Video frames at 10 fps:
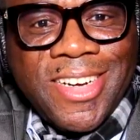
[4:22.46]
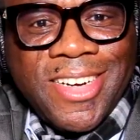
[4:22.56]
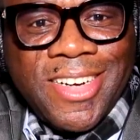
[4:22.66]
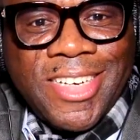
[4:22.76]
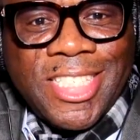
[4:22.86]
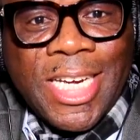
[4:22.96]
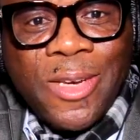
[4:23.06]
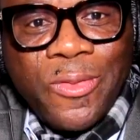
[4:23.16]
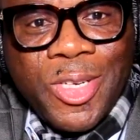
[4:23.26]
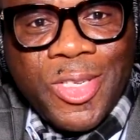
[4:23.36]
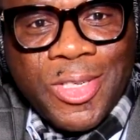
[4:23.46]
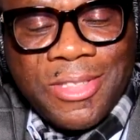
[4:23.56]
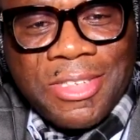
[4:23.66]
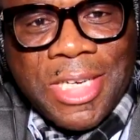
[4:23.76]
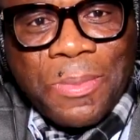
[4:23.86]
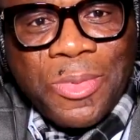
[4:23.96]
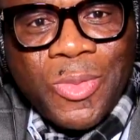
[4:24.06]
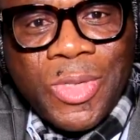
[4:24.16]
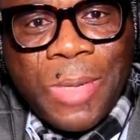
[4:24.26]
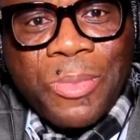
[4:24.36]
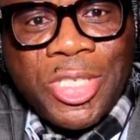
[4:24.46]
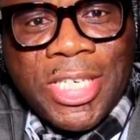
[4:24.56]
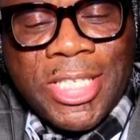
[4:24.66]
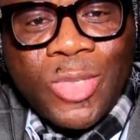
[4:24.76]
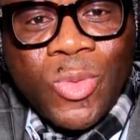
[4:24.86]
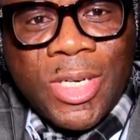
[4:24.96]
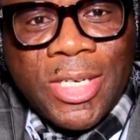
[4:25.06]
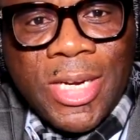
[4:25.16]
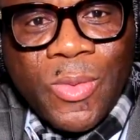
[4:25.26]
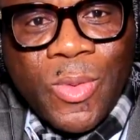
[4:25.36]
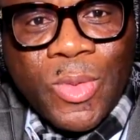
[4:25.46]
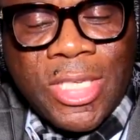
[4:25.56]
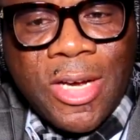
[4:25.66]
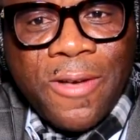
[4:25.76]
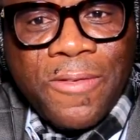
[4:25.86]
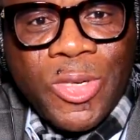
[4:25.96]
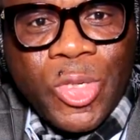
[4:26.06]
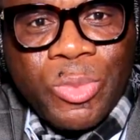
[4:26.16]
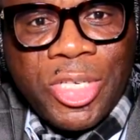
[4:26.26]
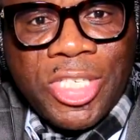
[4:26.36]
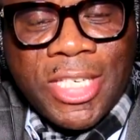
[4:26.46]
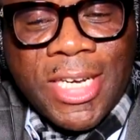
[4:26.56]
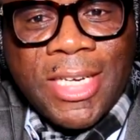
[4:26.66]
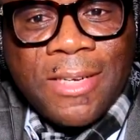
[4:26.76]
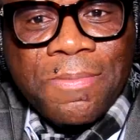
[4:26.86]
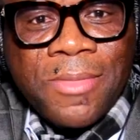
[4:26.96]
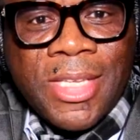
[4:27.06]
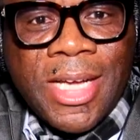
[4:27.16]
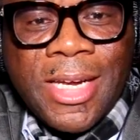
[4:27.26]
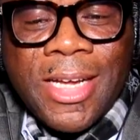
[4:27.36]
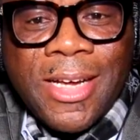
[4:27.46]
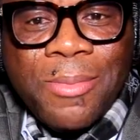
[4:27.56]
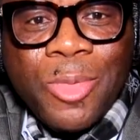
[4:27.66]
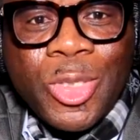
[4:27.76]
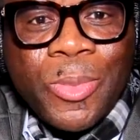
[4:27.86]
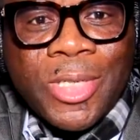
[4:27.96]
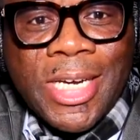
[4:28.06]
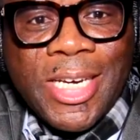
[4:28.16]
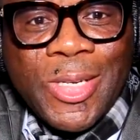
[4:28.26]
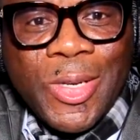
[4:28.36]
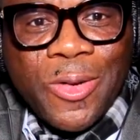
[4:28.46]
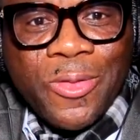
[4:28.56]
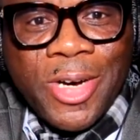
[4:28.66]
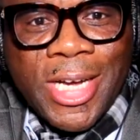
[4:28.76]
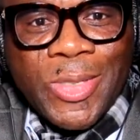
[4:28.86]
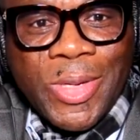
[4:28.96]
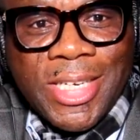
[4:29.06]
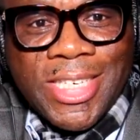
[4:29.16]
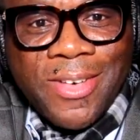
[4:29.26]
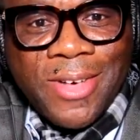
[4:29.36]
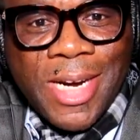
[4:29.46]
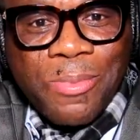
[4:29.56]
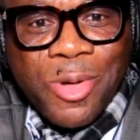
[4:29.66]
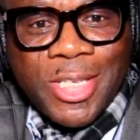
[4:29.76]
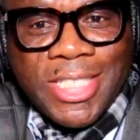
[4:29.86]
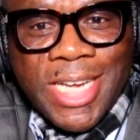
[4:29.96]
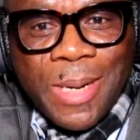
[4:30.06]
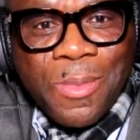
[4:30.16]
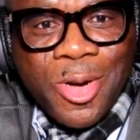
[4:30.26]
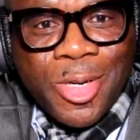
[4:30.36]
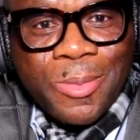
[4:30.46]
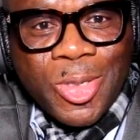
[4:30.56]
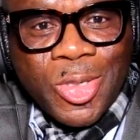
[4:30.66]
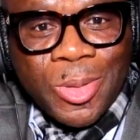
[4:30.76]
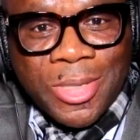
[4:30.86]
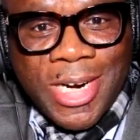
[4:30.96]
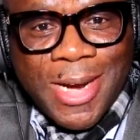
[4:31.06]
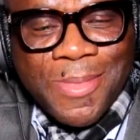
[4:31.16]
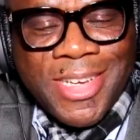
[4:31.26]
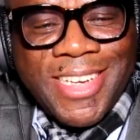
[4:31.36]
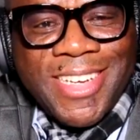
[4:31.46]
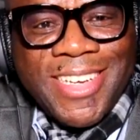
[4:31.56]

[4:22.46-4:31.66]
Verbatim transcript: Uh, share the videos. It, we appreciate it when, uh, when we see our videos being shared. And uh, most importantly, don't forget to hit the red button at the bottom to subscribe.